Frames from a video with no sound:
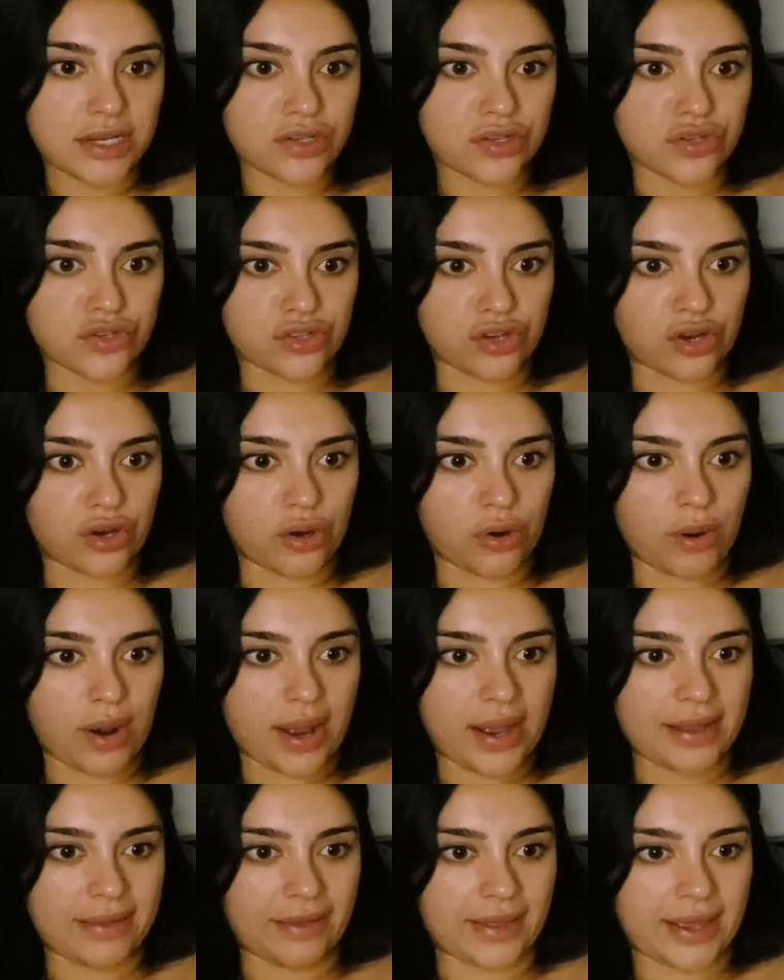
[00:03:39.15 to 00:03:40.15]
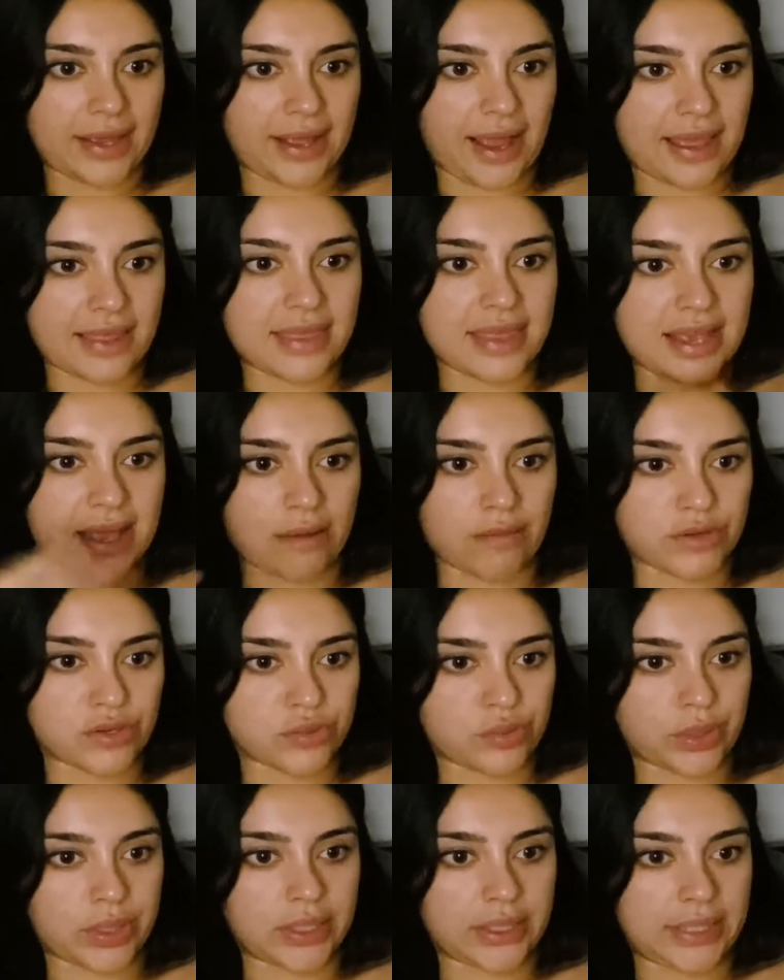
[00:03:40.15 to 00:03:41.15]
So I think I
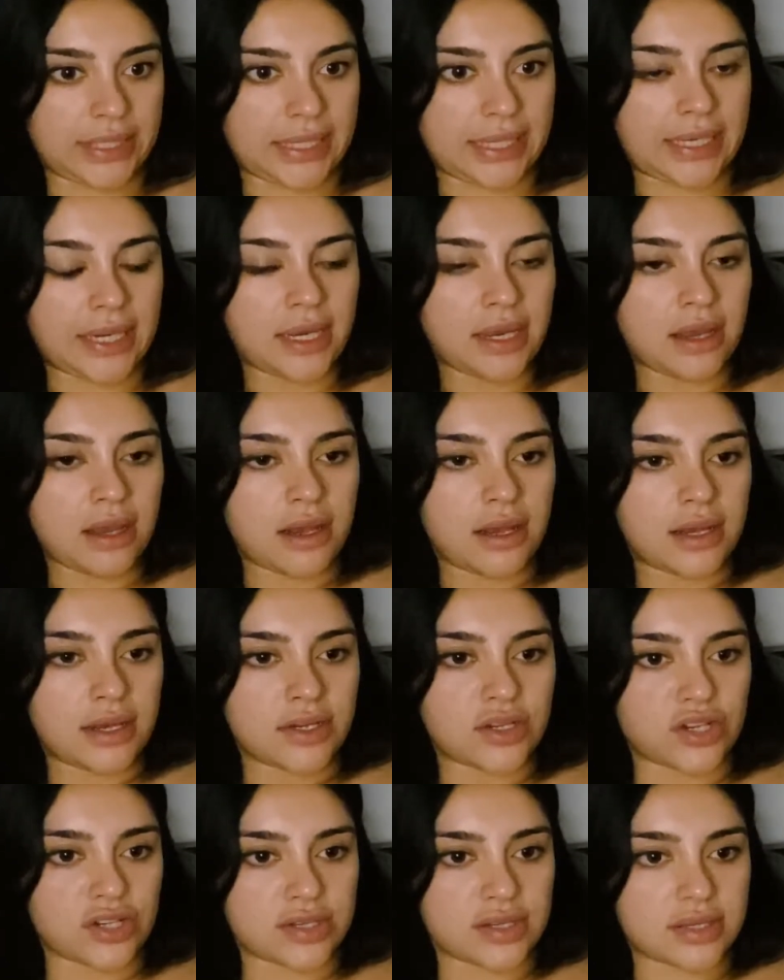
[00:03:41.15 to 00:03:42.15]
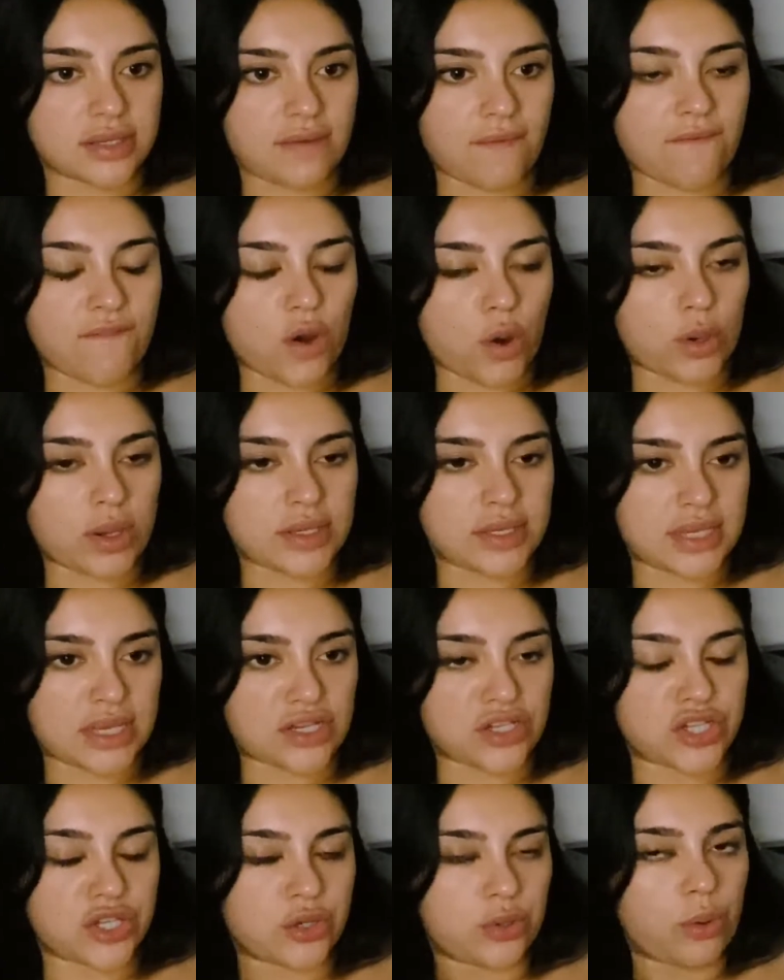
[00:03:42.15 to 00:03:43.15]
was really just
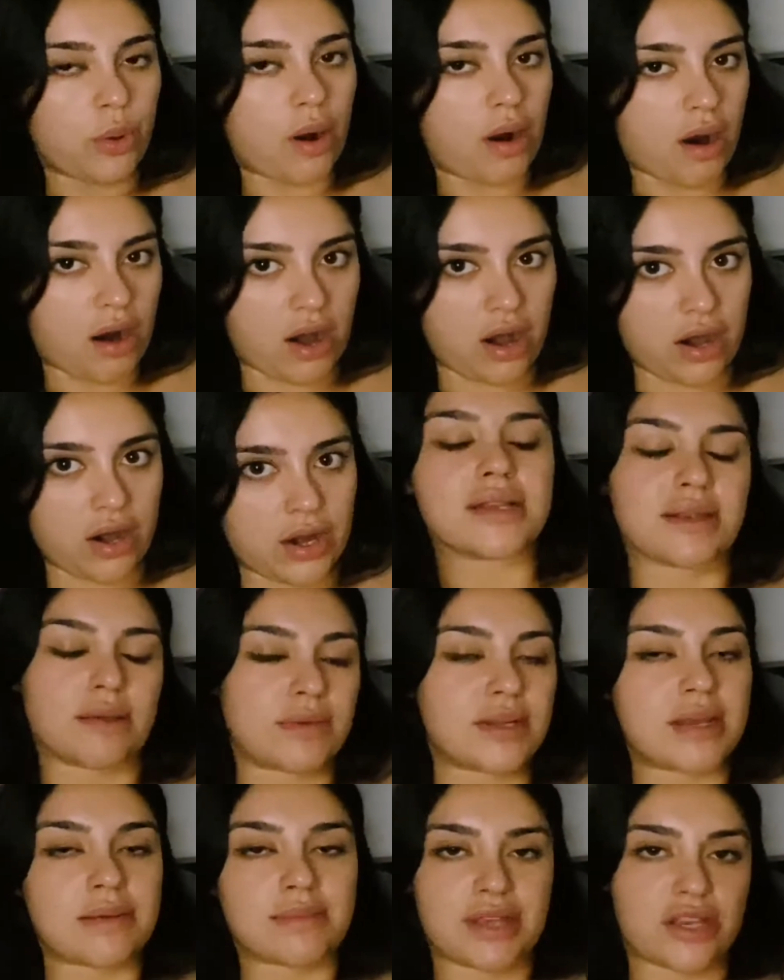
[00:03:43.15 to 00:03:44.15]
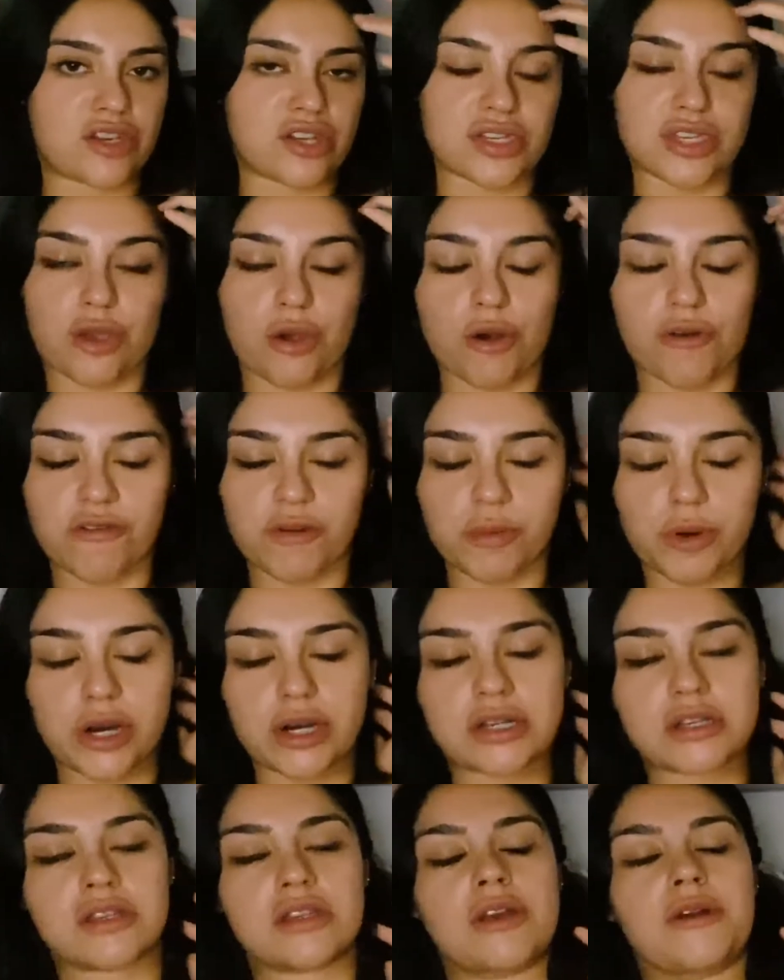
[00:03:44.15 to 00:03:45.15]
focusing too hard. Sometimes I just go
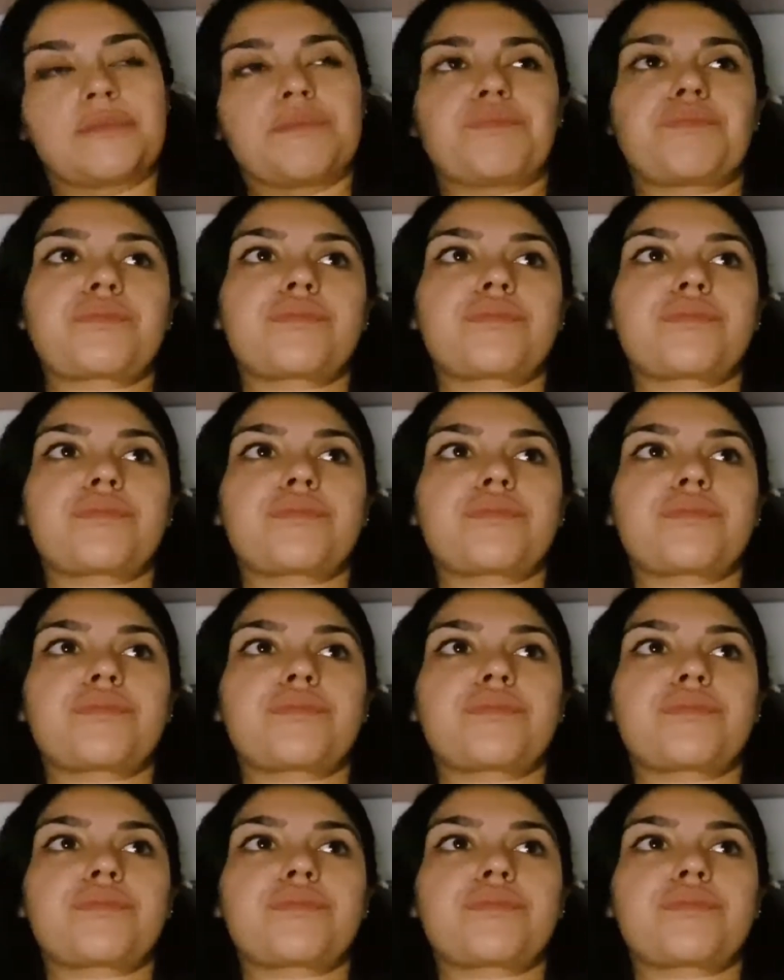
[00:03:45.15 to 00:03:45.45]
overboard. So